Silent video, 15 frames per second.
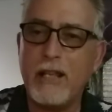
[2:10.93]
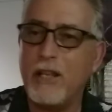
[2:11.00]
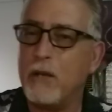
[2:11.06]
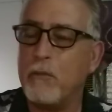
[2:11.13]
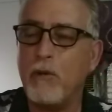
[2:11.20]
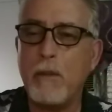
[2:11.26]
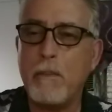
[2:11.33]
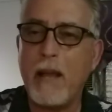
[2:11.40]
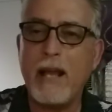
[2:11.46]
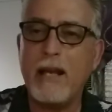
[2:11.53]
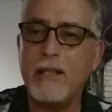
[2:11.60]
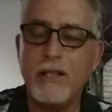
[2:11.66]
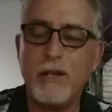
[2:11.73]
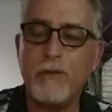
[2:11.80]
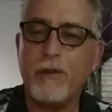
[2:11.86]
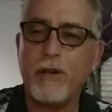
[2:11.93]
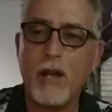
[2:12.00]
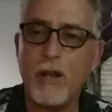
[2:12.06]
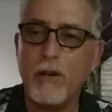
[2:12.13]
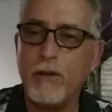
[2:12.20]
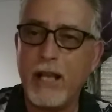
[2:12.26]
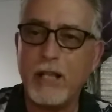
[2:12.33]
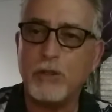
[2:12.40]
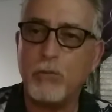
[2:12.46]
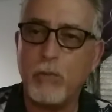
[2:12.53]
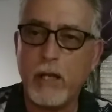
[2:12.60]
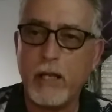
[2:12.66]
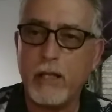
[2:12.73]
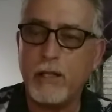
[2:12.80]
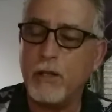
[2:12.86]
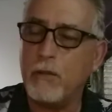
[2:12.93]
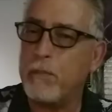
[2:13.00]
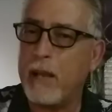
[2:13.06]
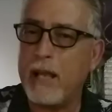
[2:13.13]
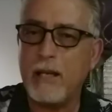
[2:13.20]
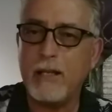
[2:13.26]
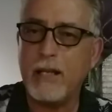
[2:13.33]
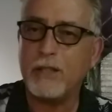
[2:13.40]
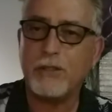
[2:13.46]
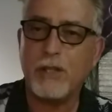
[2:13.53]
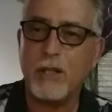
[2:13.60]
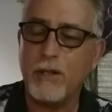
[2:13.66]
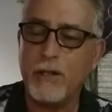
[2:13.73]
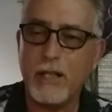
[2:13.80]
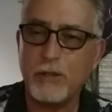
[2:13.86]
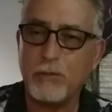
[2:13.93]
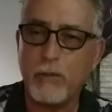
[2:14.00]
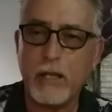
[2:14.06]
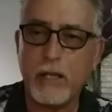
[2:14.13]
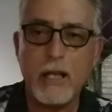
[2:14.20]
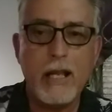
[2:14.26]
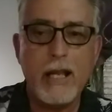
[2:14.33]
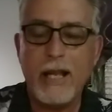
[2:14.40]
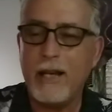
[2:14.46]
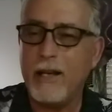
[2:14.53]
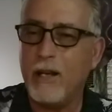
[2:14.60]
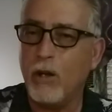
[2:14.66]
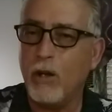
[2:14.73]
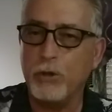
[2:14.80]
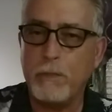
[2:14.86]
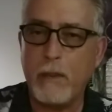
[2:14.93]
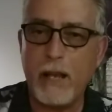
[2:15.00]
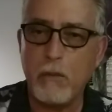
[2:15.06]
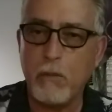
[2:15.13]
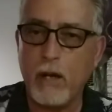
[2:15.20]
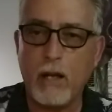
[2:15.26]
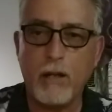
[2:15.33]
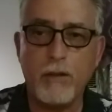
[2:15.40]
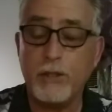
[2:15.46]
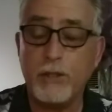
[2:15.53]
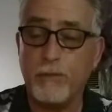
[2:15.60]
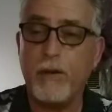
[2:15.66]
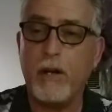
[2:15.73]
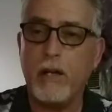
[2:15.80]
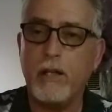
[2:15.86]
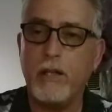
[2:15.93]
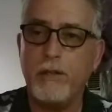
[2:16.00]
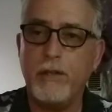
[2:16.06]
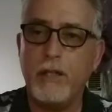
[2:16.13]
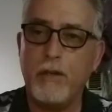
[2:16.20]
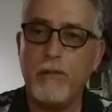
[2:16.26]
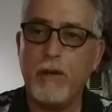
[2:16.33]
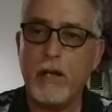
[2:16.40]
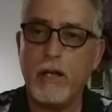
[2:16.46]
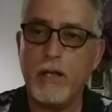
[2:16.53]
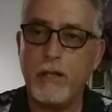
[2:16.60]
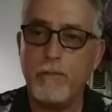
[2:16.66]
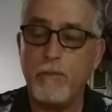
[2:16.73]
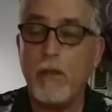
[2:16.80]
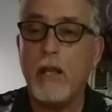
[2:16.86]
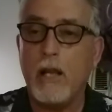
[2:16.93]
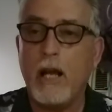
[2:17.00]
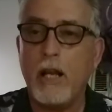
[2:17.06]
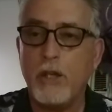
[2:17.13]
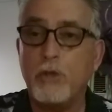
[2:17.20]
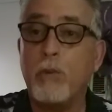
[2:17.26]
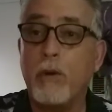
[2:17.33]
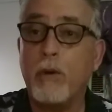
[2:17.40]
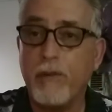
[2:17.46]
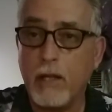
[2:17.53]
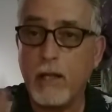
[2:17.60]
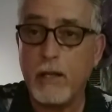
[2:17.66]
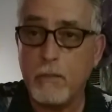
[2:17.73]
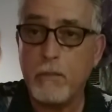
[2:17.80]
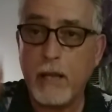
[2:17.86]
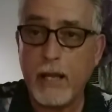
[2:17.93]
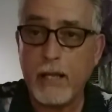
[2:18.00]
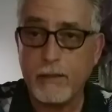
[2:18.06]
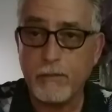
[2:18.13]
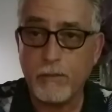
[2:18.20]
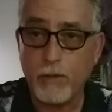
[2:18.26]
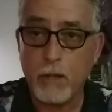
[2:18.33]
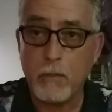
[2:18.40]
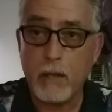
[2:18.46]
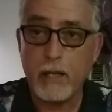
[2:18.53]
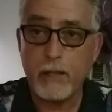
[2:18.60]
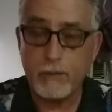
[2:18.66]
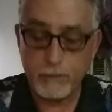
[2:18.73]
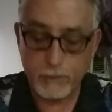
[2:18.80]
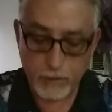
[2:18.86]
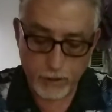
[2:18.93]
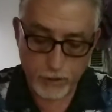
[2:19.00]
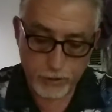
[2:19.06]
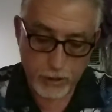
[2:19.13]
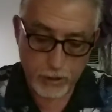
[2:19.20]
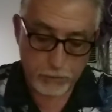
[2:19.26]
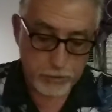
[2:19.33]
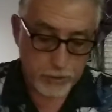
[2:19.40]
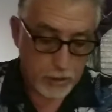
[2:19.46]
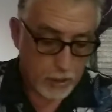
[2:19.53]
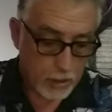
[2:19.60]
You can repaint it a different color next week. You can paint it next color next week, and it holds paint well. It's very good. I used to work for Glidden Paint, one of my other jobs.